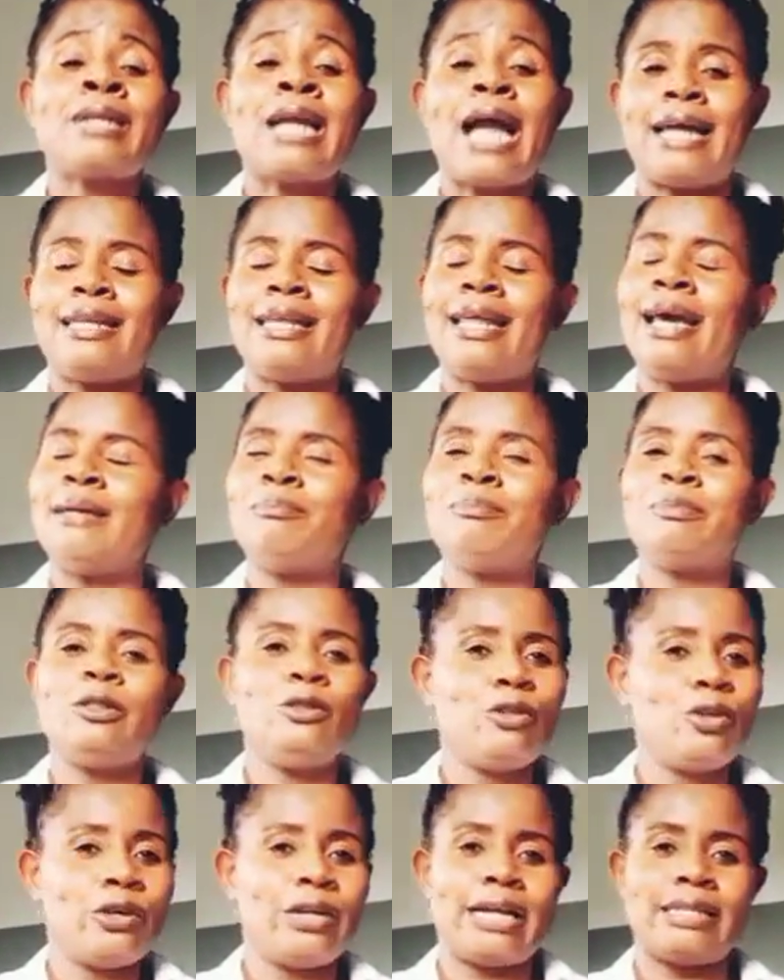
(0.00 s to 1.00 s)
and then
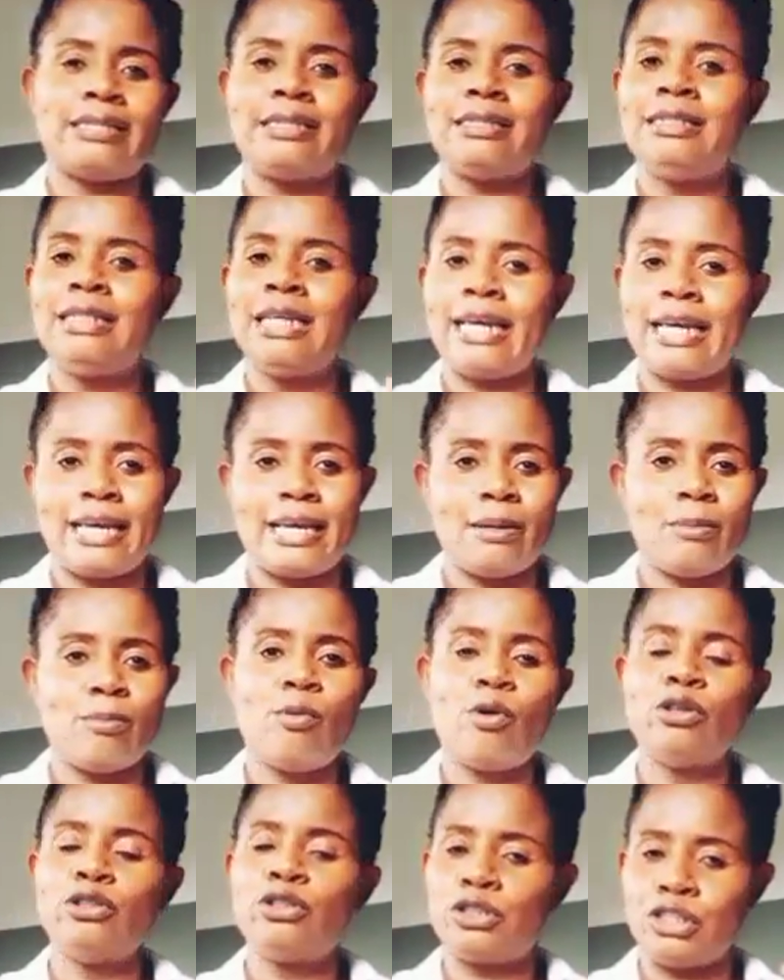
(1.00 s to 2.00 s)
you know that the
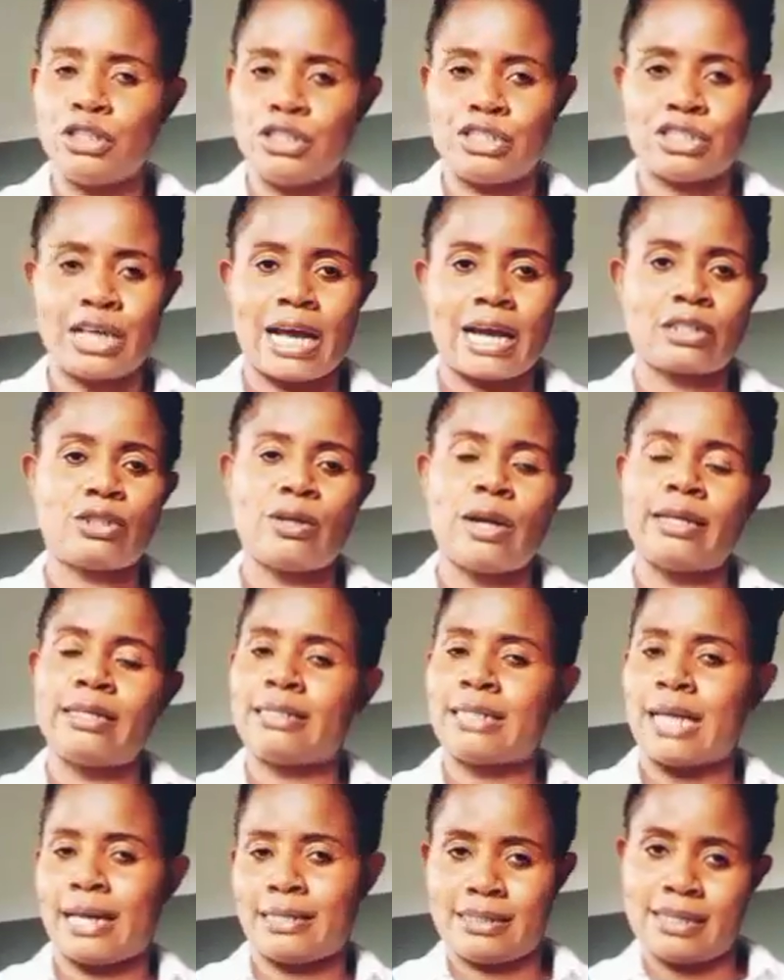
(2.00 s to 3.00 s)
month is actually
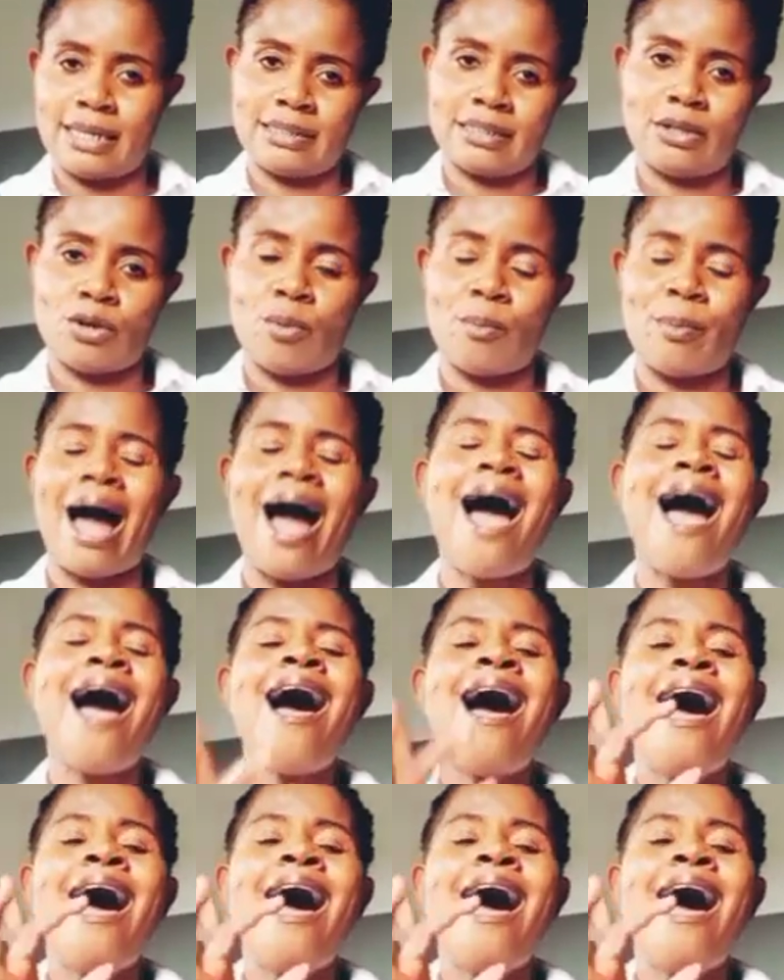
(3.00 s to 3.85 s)
30th a number.